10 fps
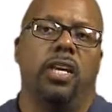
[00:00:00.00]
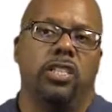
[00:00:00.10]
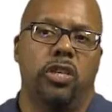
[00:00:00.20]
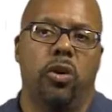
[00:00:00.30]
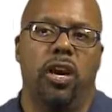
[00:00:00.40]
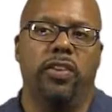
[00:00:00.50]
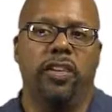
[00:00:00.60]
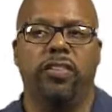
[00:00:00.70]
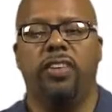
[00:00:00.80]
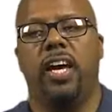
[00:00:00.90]
So on the
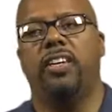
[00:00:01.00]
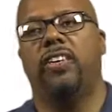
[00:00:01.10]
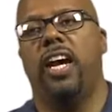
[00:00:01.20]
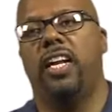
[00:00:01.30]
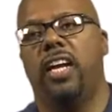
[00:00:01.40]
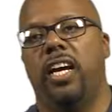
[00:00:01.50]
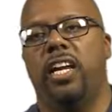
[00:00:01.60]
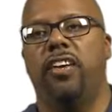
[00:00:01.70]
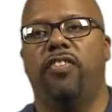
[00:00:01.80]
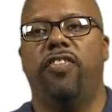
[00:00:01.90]
other side, you got
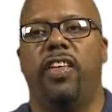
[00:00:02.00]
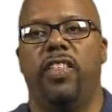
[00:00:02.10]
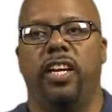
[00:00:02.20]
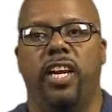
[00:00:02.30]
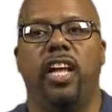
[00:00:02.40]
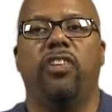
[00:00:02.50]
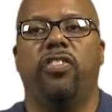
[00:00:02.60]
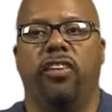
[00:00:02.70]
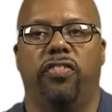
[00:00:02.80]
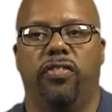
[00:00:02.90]
if and then an
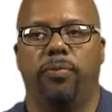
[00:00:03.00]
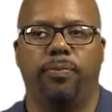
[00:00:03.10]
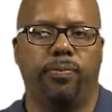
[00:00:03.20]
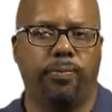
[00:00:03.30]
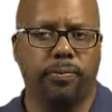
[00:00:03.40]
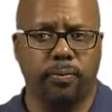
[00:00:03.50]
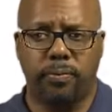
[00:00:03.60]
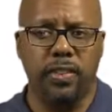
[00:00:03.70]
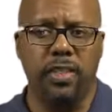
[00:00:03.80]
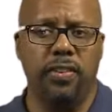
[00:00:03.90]
else if.
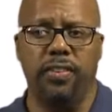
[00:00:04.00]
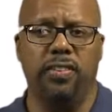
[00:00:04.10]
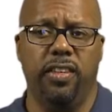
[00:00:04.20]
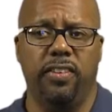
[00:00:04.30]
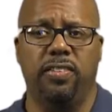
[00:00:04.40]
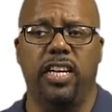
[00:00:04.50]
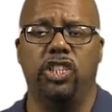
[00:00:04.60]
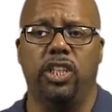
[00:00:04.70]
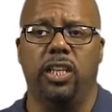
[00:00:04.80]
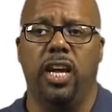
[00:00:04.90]
This is an
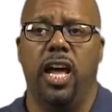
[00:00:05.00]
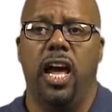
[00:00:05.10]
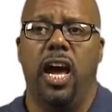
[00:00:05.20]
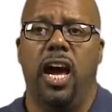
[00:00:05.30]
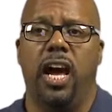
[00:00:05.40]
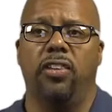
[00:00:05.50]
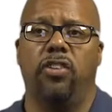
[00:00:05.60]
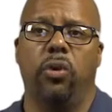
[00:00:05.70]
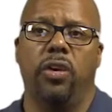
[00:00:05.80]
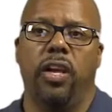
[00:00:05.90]
extension.
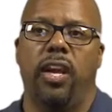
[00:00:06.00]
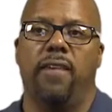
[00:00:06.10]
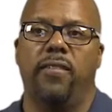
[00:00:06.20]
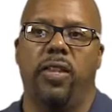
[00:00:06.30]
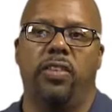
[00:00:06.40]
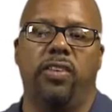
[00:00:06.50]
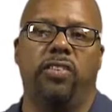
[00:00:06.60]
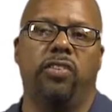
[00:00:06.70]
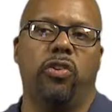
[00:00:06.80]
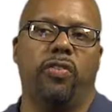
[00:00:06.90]
So
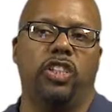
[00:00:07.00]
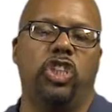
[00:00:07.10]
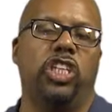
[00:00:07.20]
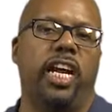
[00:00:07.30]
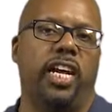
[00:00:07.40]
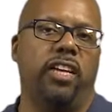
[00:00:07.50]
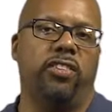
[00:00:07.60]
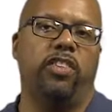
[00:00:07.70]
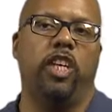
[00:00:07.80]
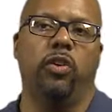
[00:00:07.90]
this is sort of a chain, a
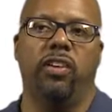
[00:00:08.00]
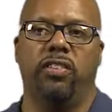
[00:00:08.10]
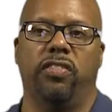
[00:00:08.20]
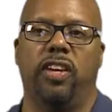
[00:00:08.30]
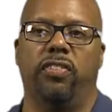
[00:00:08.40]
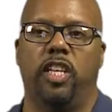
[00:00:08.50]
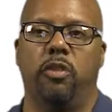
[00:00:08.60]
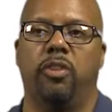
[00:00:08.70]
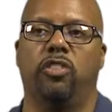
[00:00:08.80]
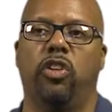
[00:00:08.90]
series of if
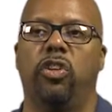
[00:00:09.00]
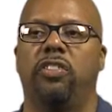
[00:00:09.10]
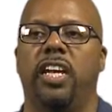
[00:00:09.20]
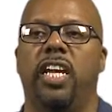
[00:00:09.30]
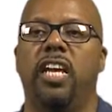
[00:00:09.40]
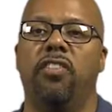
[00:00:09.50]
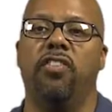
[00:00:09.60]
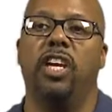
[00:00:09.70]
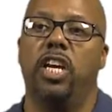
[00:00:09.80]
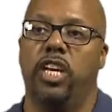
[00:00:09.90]
statements. So you can say
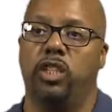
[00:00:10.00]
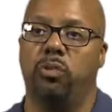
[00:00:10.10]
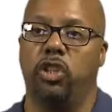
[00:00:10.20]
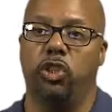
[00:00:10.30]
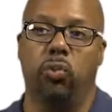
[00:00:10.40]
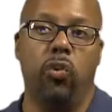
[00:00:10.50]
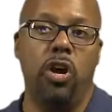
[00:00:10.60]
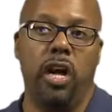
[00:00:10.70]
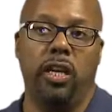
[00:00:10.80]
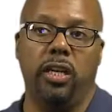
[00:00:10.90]
if expression
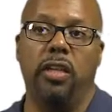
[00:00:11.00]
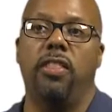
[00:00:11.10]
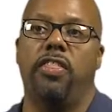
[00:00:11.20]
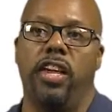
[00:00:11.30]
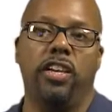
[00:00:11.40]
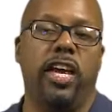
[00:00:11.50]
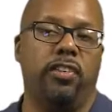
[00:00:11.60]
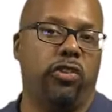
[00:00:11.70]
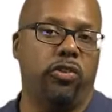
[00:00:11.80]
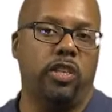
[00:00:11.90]
1, then
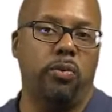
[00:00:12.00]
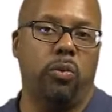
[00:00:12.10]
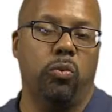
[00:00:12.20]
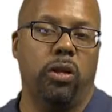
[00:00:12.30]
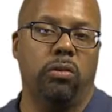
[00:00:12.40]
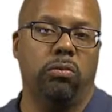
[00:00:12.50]
execute statement 1.